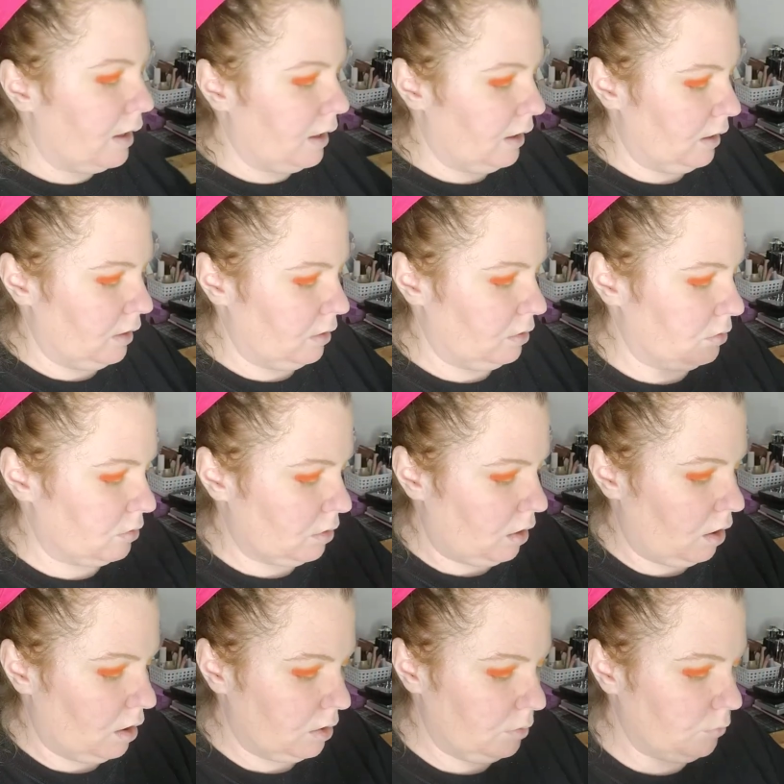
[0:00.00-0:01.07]
And
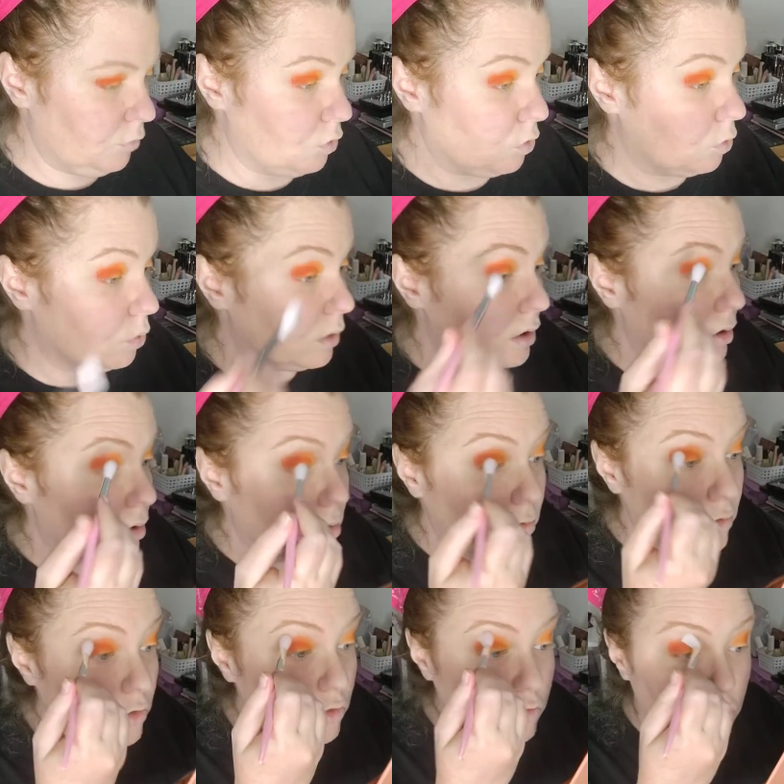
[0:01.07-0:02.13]
I am going
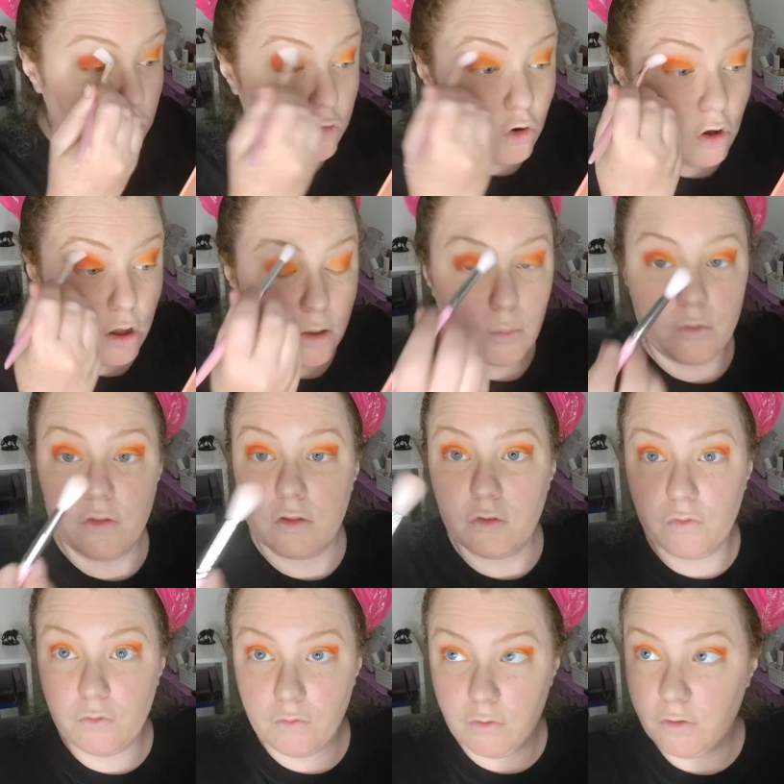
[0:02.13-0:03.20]
to just try with
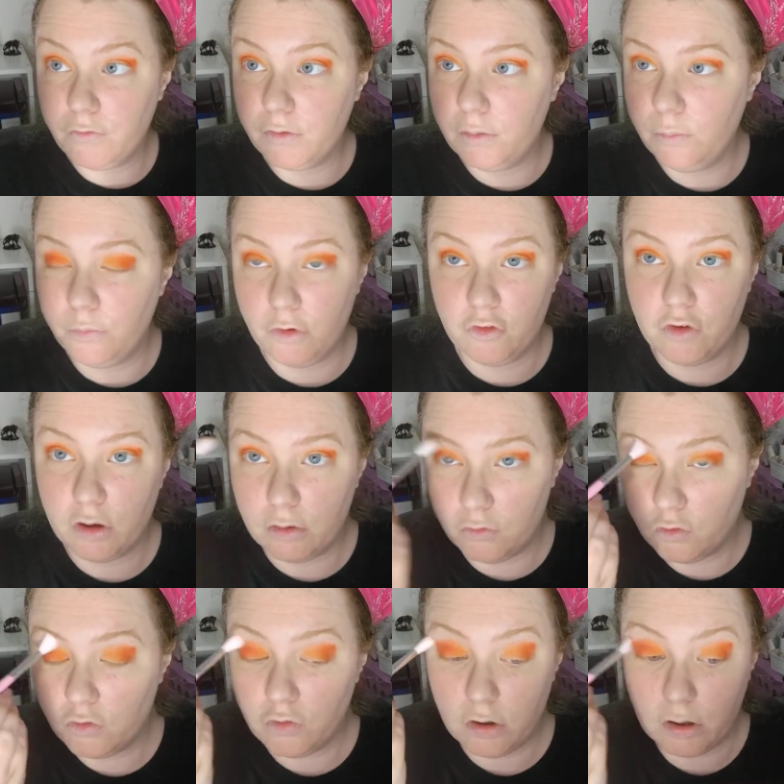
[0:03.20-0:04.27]
this fluffy brush here,
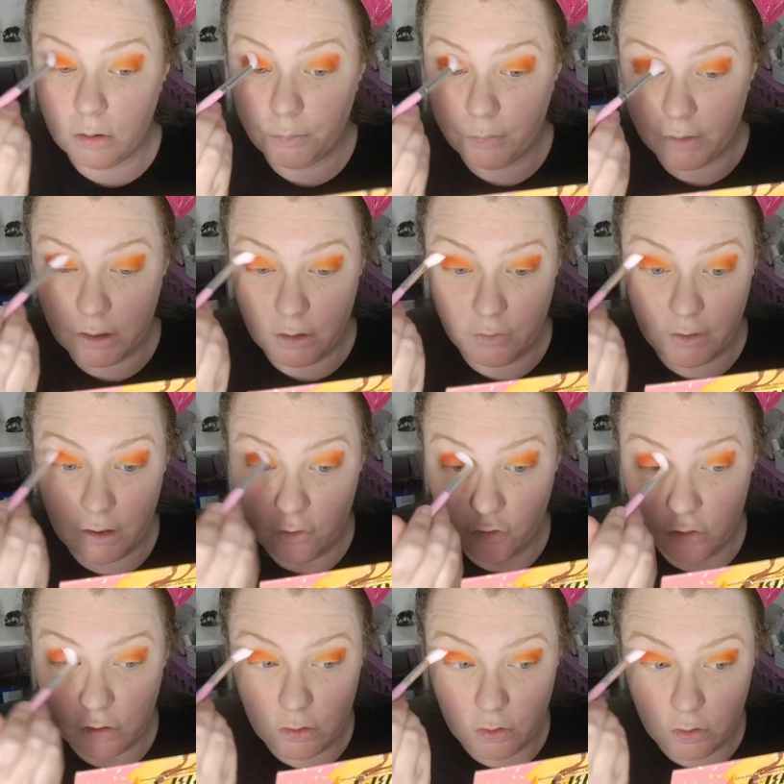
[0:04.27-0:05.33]
just try to blend out the
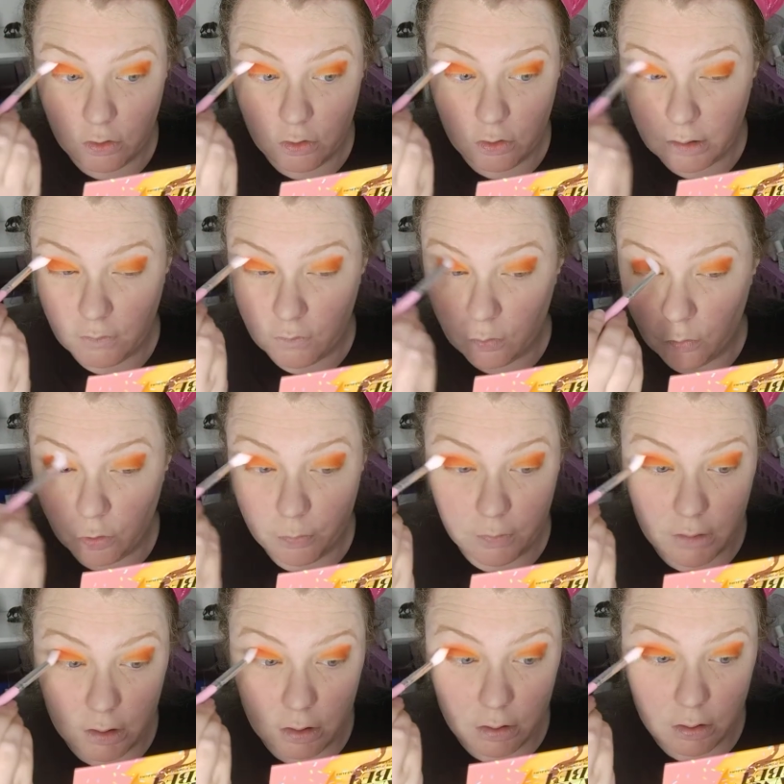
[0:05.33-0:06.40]
edges here and make it a little more
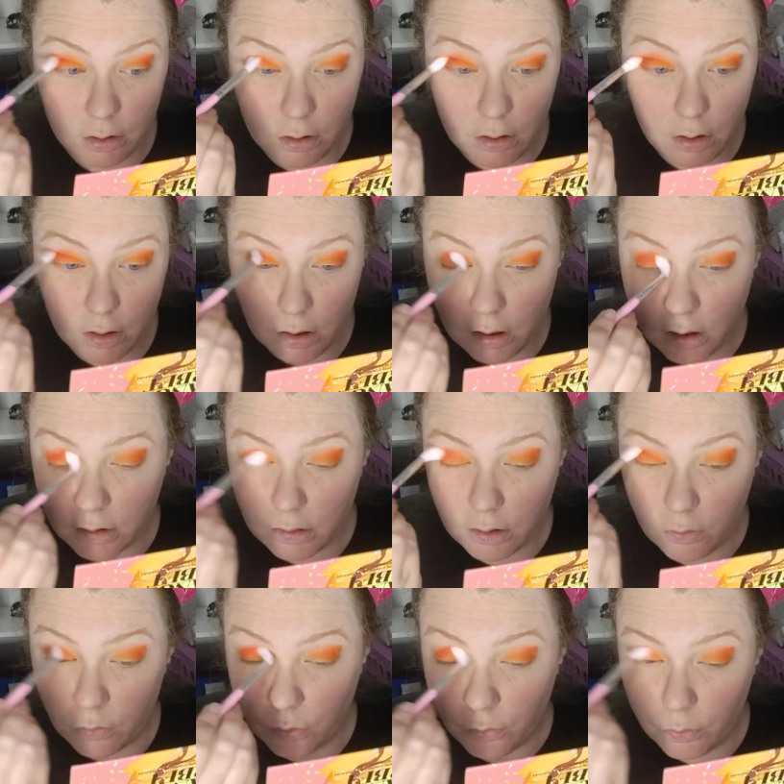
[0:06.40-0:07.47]
blended as I
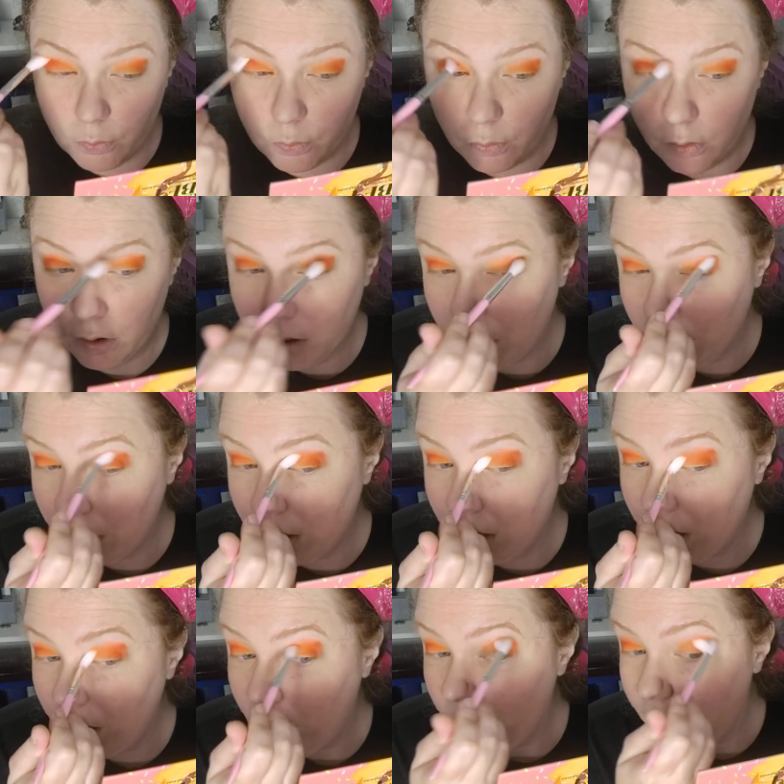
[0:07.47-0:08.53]
go through.
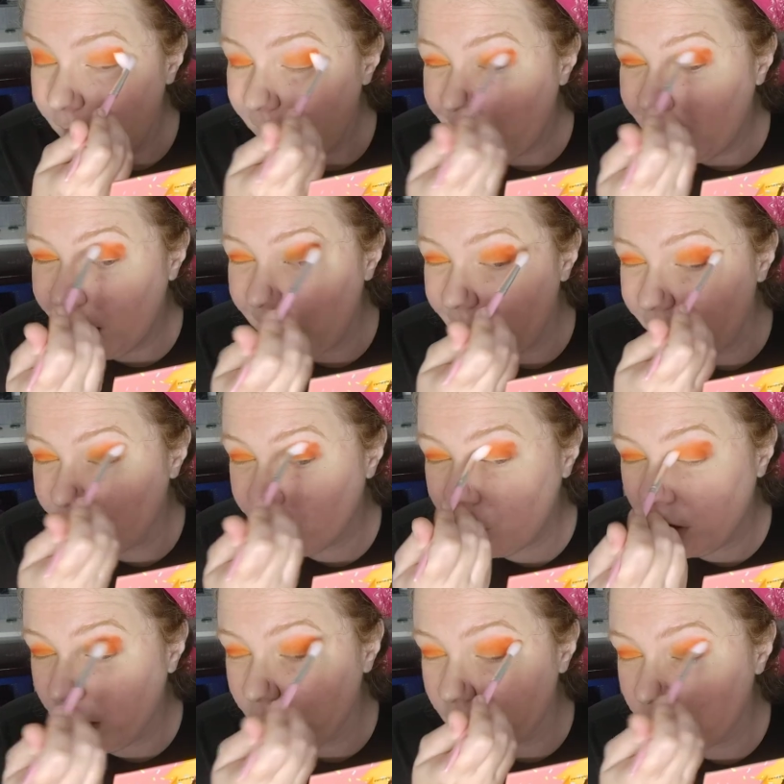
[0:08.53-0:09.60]
And
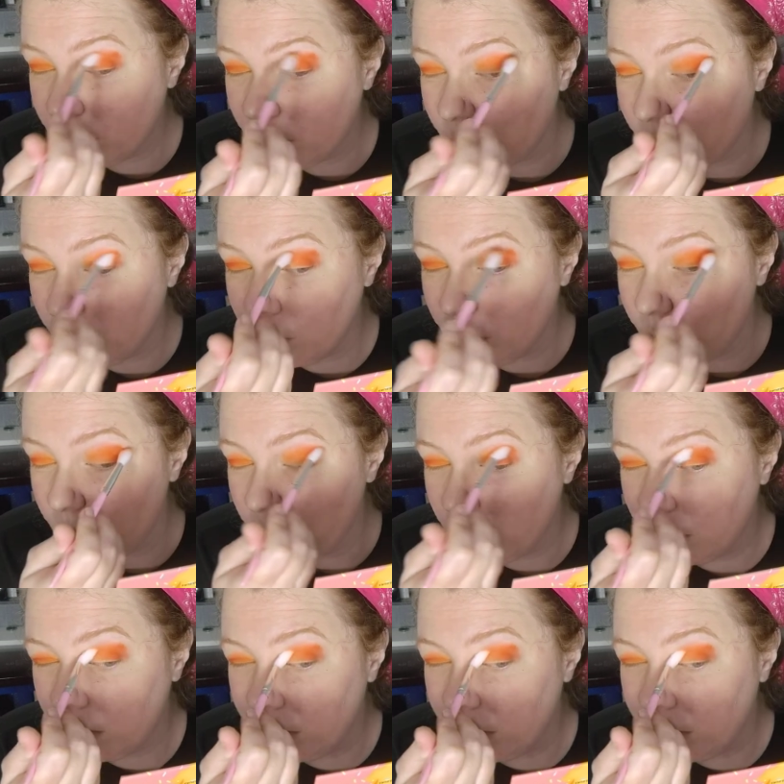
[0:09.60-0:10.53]
tries to